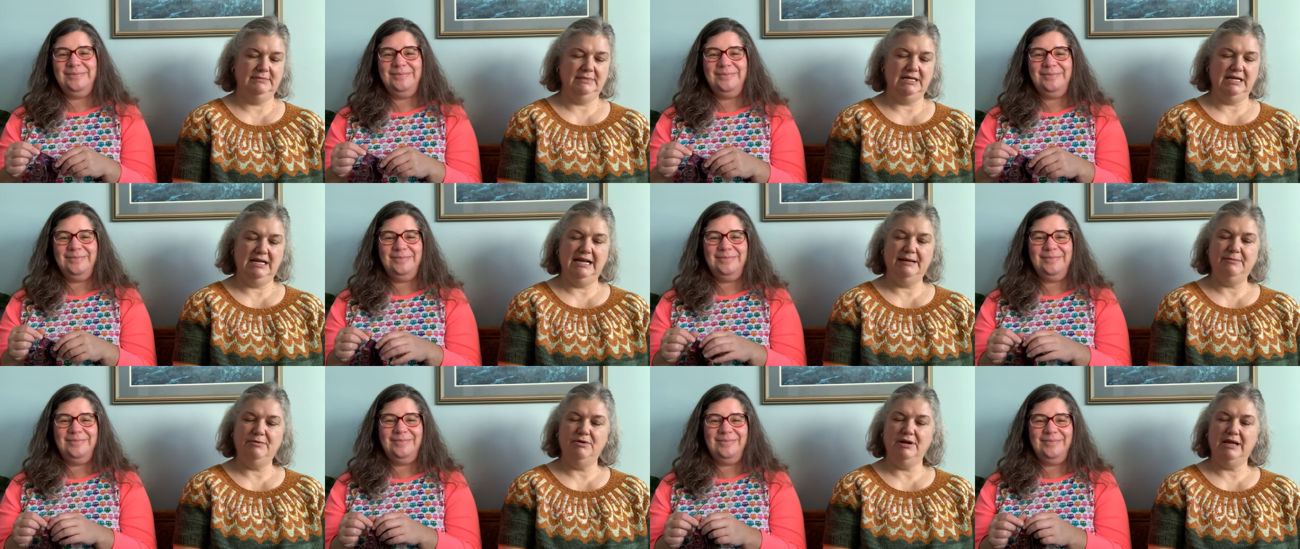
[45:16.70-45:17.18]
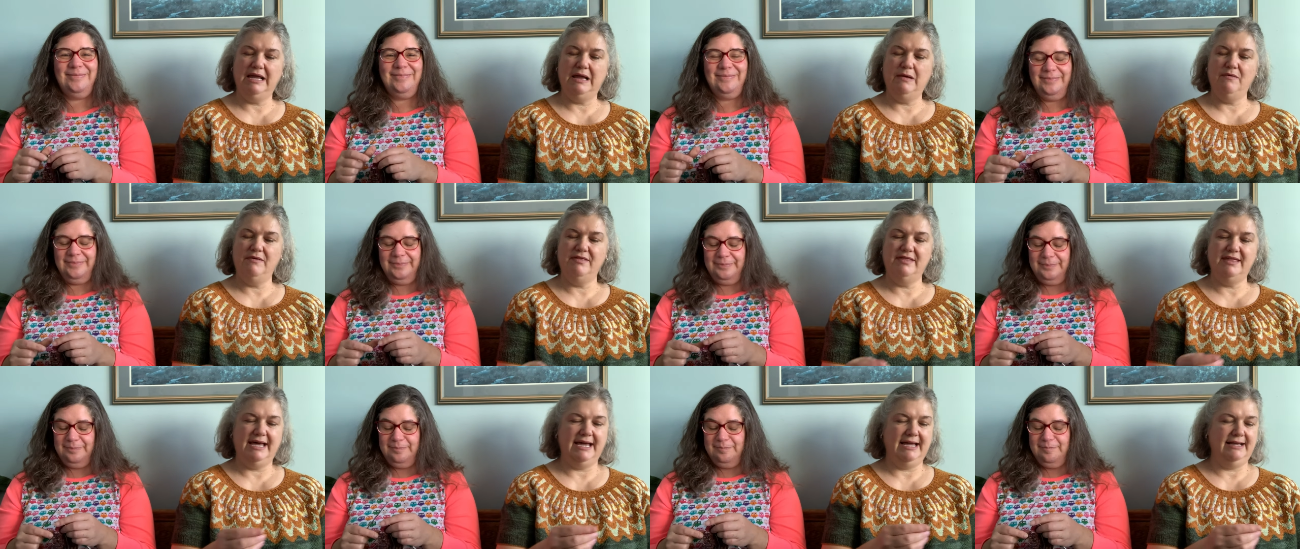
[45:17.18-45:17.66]
Speaker 1: and I'm okay with
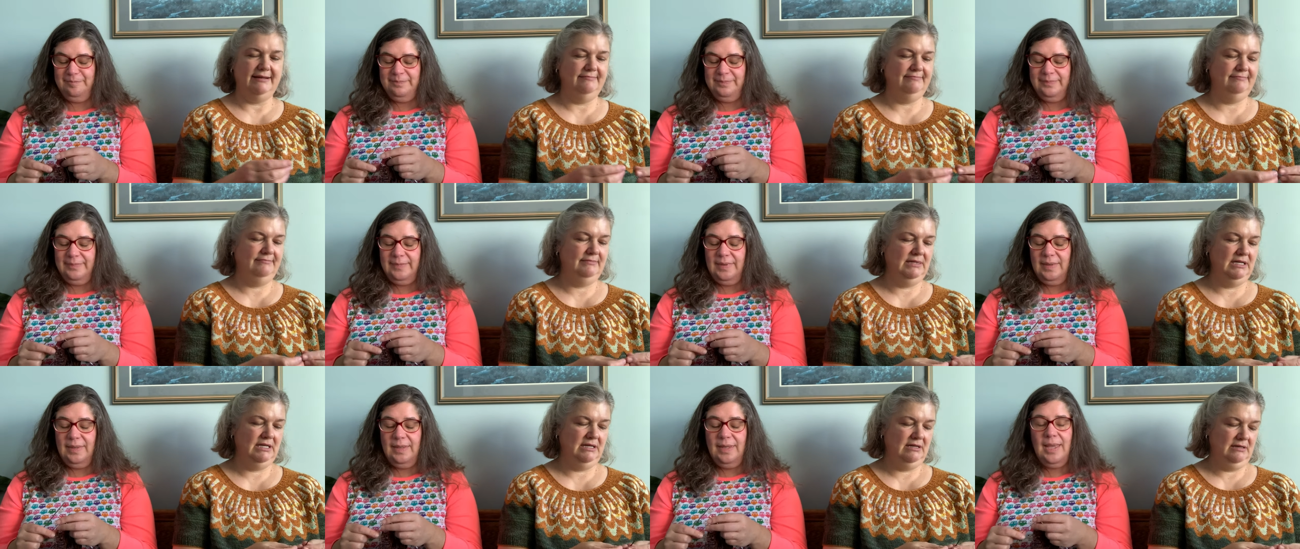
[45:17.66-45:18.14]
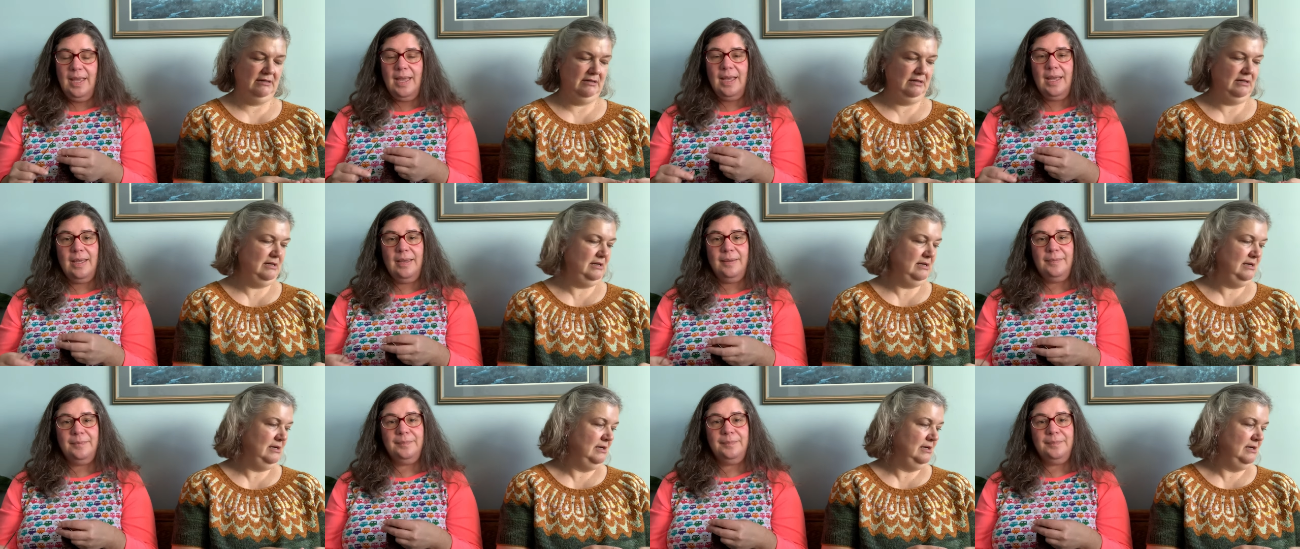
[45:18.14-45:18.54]
that. Yeah.